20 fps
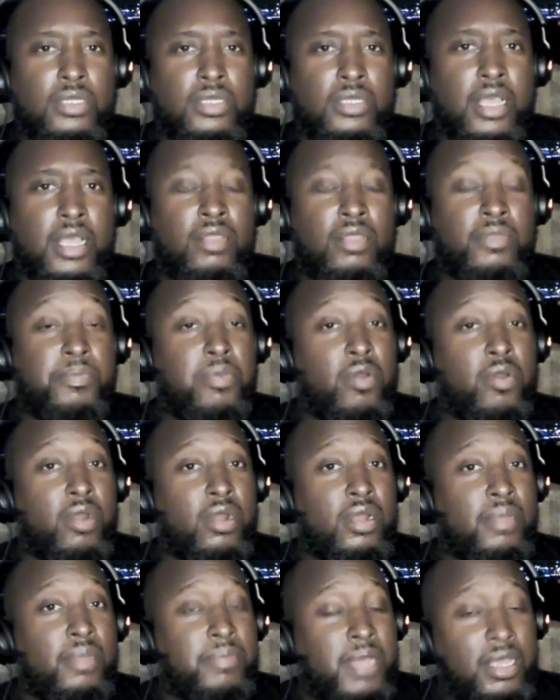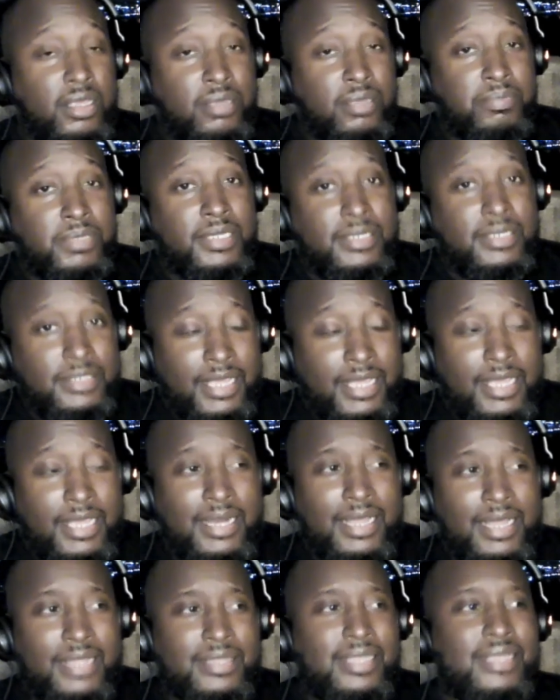Now, the part about him being
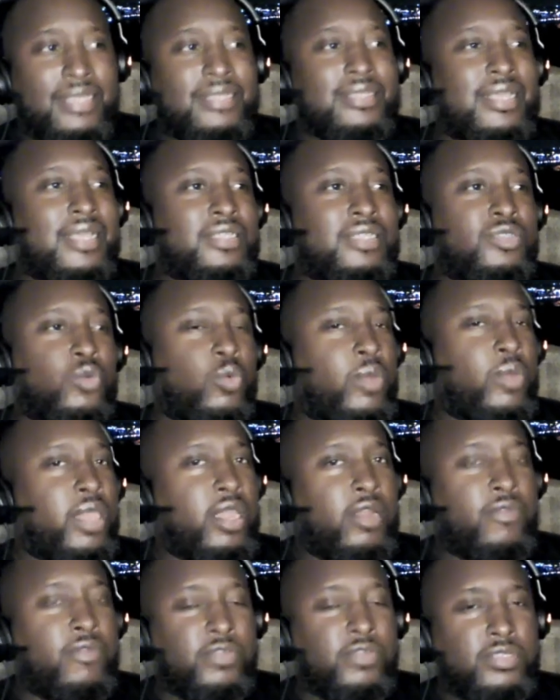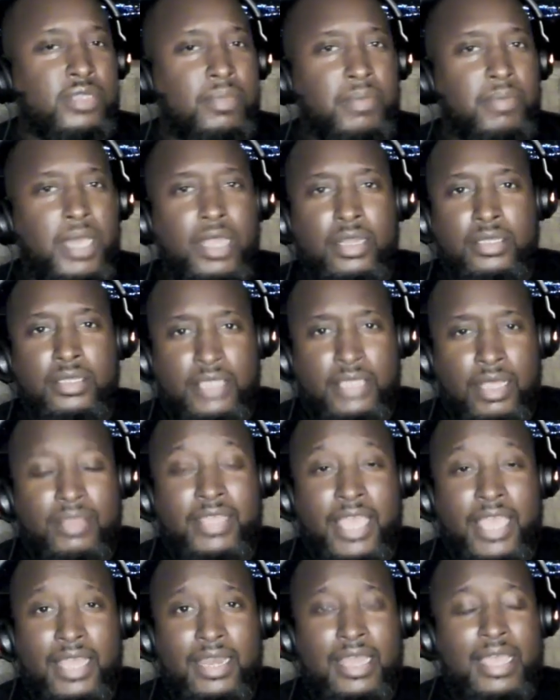dead, I think that's rare for somebody to tell
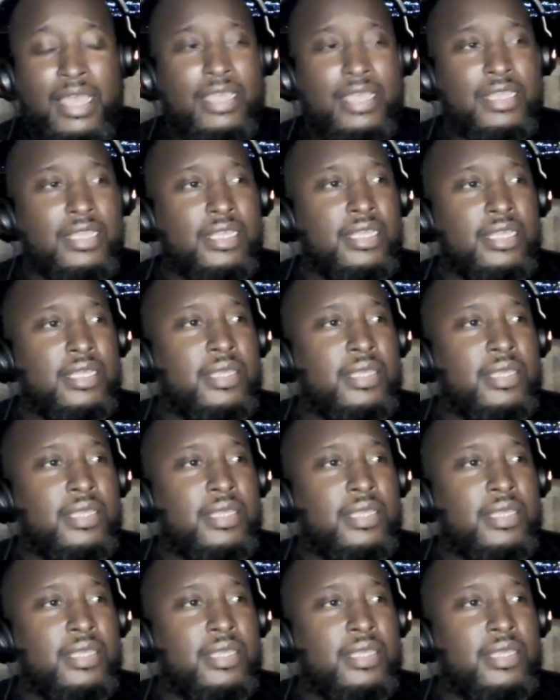that lie,